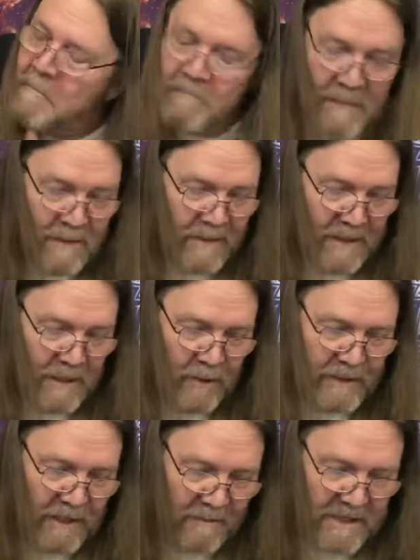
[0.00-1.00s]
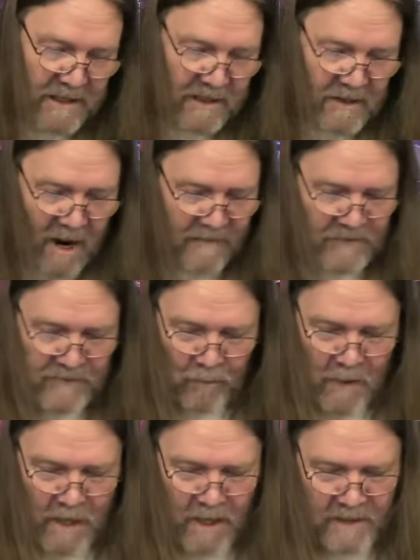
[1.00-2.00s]
Maybe they only come in and offered the
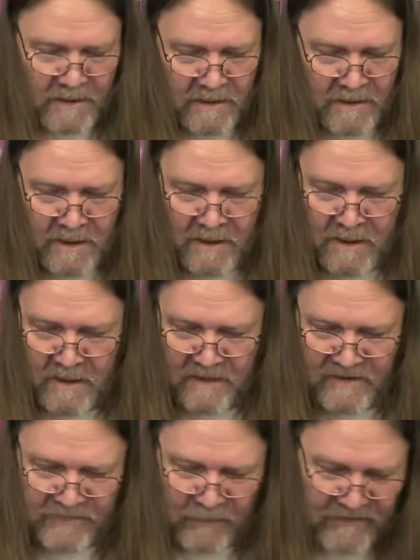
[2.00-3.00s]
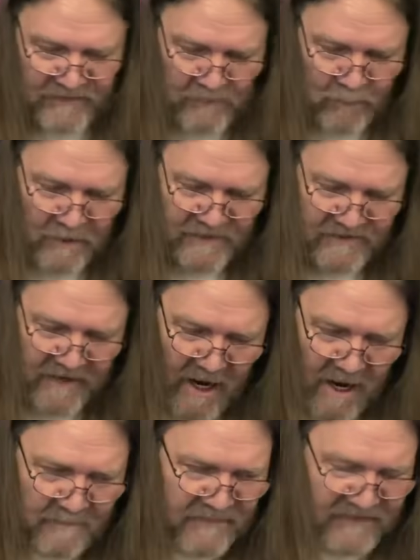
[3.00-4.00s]
wand. This person wants
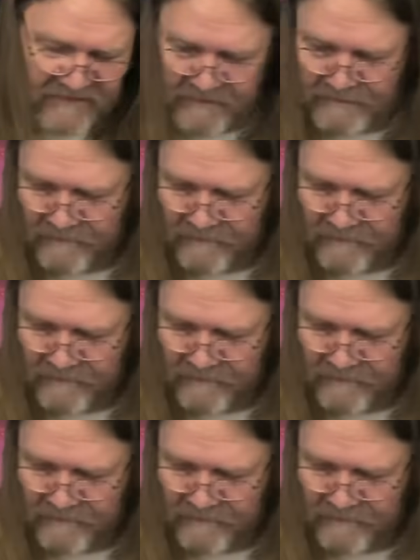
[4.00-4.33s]
cups.